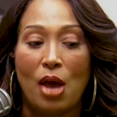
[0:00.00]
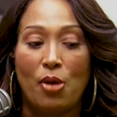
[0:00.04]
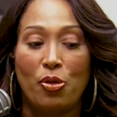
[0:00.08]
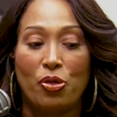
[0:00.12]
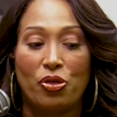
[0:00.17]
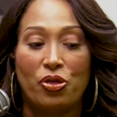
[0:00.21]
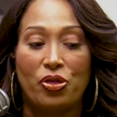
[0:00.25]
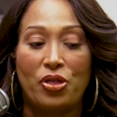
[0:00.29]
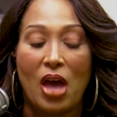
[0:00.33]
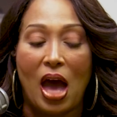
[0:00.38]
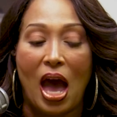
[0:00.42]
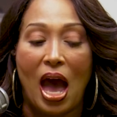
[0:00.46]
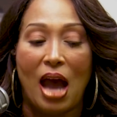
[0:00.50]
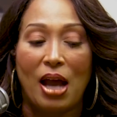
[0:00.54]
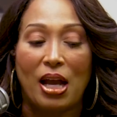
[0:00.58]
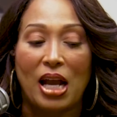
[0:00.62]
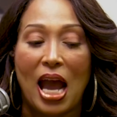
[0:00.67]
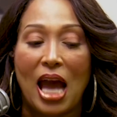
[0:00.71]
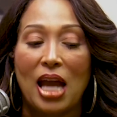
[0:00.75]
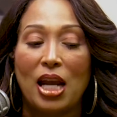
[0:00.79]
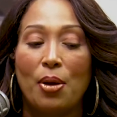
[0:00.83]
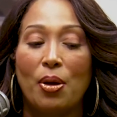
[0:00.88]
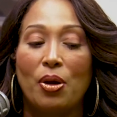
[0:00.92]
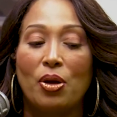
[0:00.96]

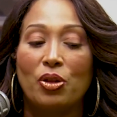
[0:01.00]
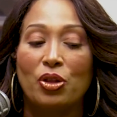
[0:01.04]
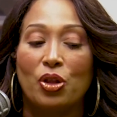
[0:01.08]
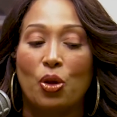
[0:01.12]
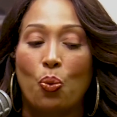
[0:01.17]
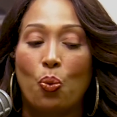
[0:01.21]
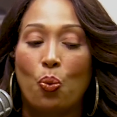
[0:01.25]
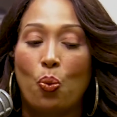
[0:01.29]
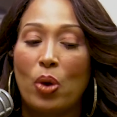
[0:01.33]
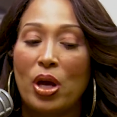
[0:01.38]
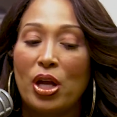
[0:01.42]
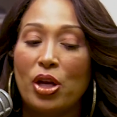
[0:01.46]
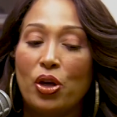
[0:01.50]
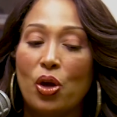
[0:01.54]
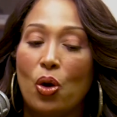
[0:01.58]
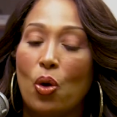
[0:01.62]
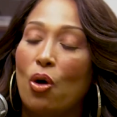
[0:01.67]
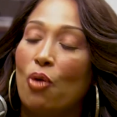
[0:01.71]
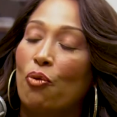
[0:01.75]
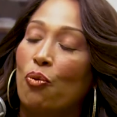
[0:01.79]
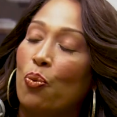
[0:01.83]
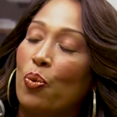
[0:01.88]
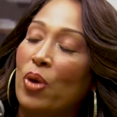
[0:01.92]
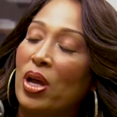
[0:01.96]
the window
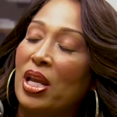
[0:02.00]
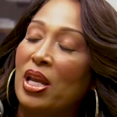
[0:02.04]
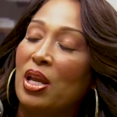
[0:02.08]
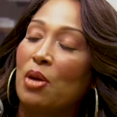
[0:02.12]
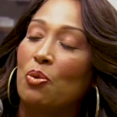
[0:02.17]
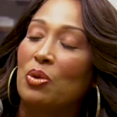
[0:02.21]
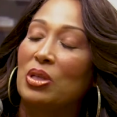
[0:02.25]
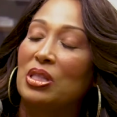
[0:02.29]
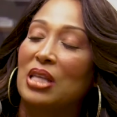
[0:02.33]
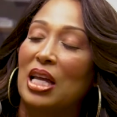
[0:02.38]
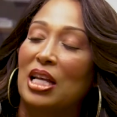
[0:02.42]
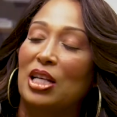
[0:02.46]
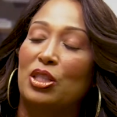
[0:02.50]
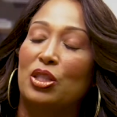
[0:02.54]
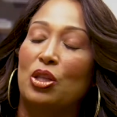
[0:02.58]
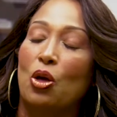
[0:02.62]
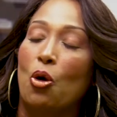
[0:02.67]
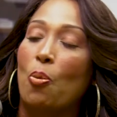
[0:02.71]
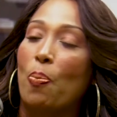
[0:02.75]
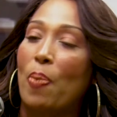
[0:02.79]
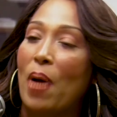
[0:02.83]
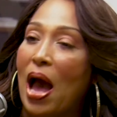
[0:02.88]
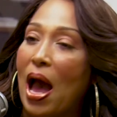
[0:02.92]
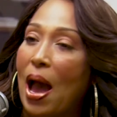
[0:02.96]
of when it was like so
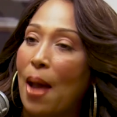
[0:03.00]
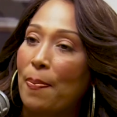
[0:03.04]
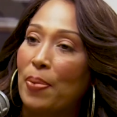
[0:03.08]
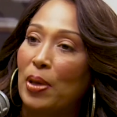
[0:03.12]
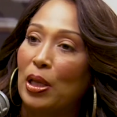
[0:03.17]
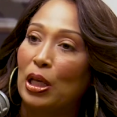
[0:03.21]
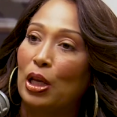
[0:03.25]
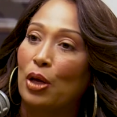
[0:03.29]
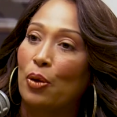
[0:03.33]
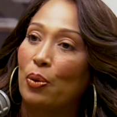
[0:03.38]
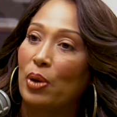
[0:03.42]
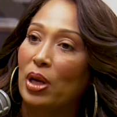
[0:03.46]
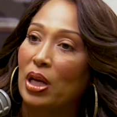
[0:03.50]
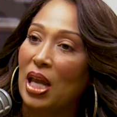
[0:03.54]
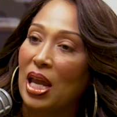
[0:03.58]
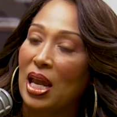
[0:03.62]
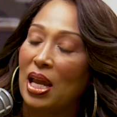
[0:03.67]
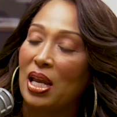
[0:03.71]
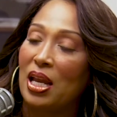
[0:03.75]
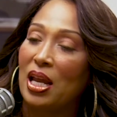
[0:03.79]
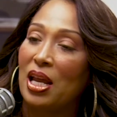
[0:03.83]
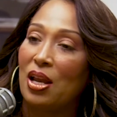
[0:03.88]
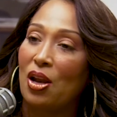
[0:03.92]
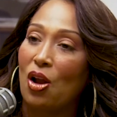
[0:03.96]
popular
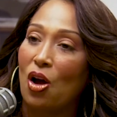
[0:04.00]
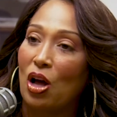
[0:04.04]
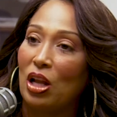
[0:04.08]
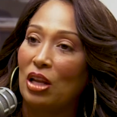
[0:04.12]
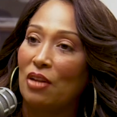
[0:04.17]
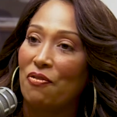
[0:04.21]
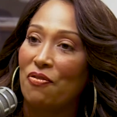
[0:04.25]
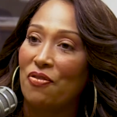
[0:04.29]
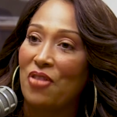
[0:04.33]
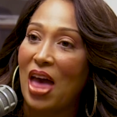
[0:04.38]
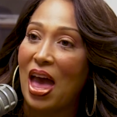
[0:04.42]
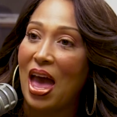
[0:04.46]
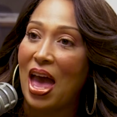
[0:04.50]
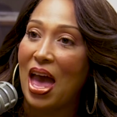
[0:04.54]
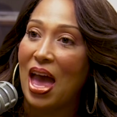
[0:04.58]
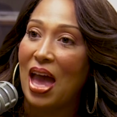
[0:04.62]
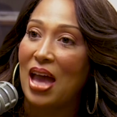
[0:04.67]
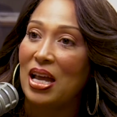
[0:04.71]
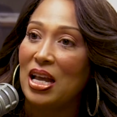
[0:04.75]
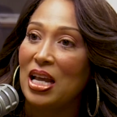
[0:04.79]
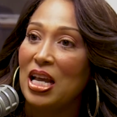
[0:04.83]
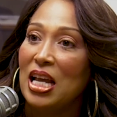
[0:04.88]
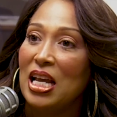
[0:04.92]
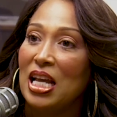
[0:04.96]
and all of that
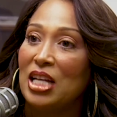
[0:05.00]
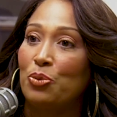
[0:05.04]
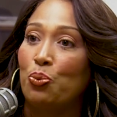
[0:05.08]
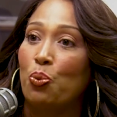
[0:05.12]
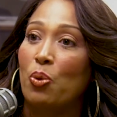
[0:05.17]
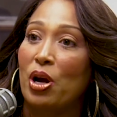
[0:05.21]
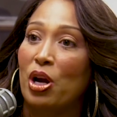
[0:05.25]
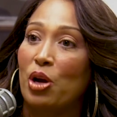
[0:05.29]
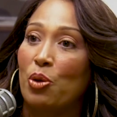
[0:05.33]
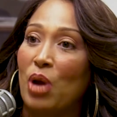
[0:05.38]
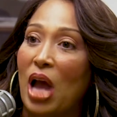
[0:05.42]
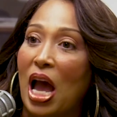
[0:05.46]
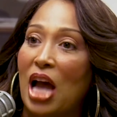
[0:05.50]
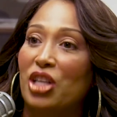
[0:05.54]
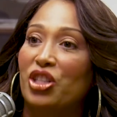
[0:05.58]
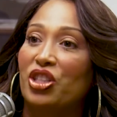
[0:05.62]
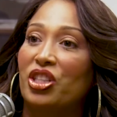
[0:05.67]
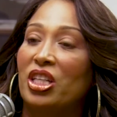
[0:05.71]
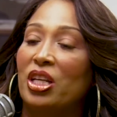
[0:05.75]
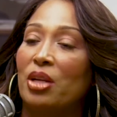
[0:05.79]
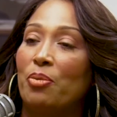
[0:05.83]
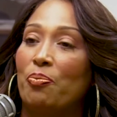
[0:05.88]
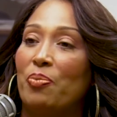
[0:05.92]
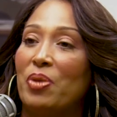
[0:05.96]
is where I
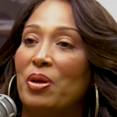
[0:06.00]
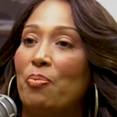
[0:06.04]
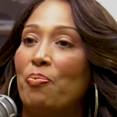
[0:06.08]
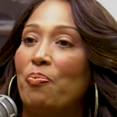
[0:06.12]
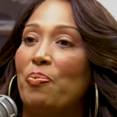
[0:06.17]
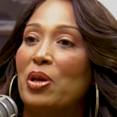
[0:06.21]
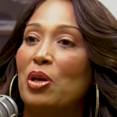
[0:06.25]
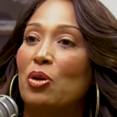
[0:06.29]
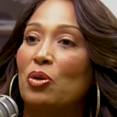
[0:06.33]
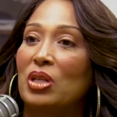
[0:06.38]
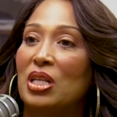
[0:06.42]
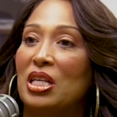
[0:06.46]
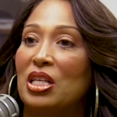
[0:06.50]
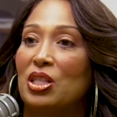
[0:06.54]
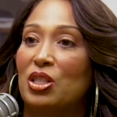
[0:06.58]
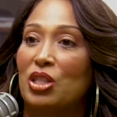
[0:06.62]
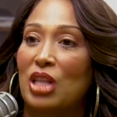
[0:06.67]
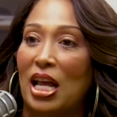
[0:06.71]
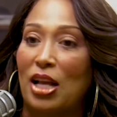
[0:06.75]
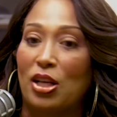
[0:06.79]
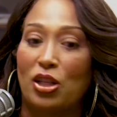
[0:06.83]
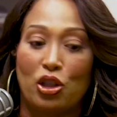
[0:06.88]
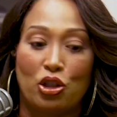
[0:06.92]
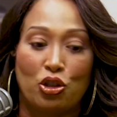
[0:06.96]
should have been building,
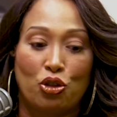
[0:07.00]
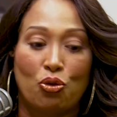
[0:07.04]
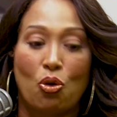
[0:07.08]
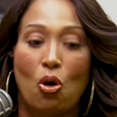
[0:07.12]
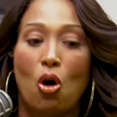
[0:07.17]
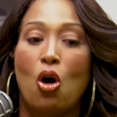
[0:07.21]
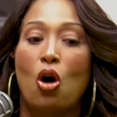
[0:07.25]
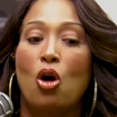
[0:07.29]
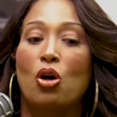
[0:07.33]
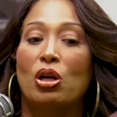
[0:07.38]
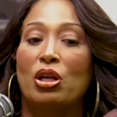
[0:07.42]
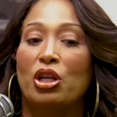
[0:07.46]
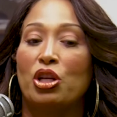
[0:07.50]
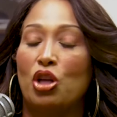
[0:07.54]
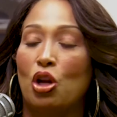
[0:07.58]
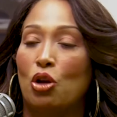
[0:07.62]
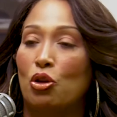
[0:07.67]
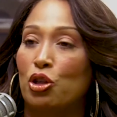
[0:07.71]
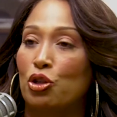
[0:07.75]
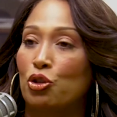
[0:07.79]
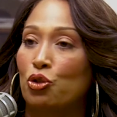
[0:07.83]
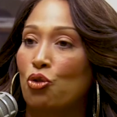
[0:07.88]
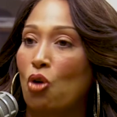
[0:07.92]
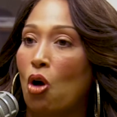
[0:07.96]
like the
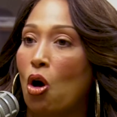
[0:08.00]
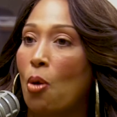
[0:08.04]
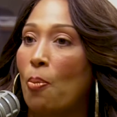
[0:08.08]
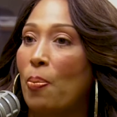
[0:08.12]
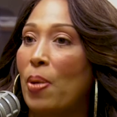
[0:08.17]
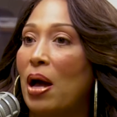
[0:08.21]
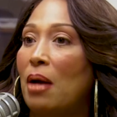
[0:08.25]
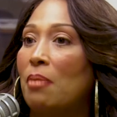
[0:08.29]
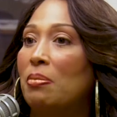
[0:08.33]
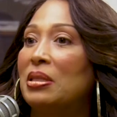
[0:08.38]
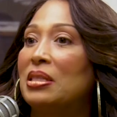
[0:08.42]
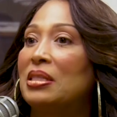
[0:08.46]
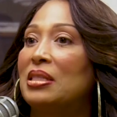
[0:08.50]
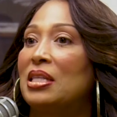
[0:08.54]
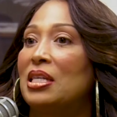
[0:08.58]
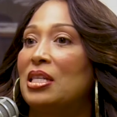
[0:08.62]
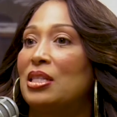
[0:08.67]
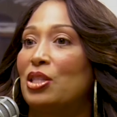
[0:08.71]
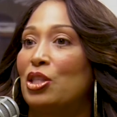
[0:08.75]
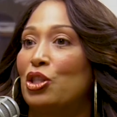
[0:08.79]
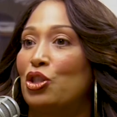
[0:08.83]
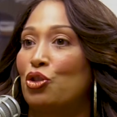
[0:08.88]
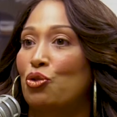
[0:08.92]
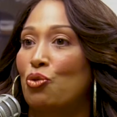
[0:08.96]
strong publicist,
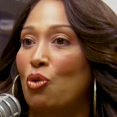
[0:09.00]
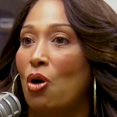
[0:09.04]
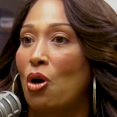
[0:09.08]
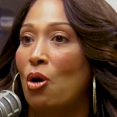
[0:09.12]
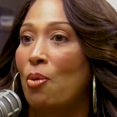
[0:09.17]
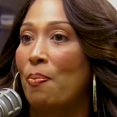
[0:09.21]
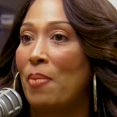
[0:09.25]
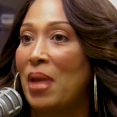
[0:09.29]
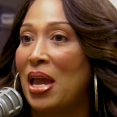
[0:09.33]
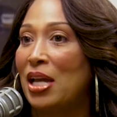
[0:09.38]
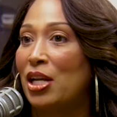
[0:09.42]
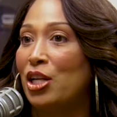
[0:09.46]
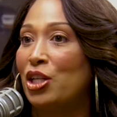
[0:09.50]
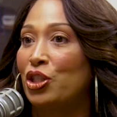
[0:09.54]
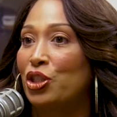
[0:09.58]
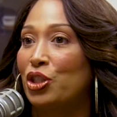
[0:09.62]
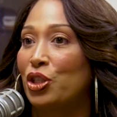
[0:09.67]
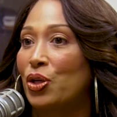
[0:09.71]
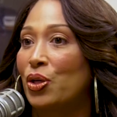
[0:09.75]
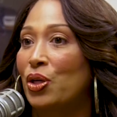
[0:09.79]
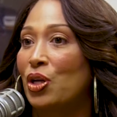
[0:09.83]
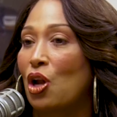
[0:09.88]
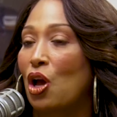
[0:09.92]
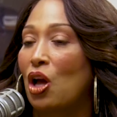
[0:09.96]
the strong
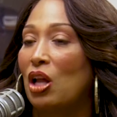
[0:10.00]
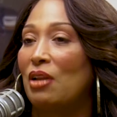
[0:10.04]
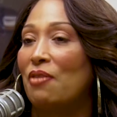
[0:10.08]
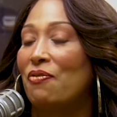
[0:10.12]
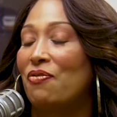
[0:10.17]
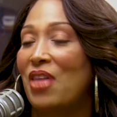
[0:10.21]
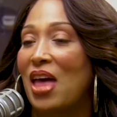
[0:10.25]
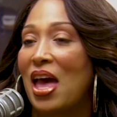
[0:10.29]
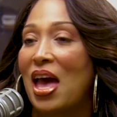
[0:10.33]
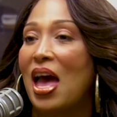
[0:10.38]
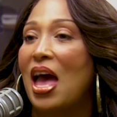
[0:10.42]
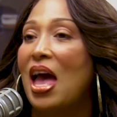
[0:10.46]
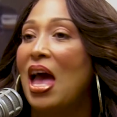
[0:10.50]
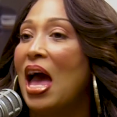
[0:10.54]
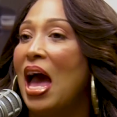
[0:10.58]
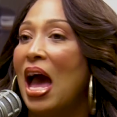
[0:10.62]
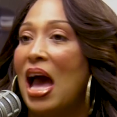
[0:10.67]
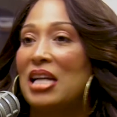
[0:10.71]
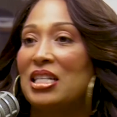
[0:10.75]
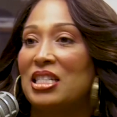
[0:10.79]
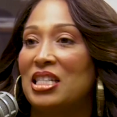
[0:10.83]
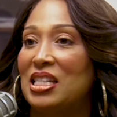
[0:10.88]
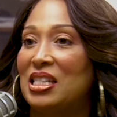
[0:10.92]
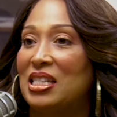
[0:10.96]
manager and all of that.
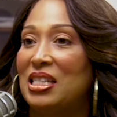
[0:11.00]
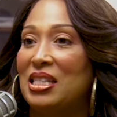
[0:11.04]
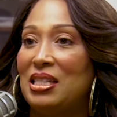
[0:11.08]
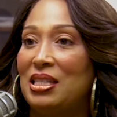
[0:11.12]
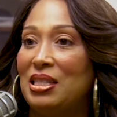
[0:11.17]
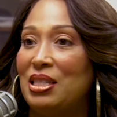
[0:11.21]
I just,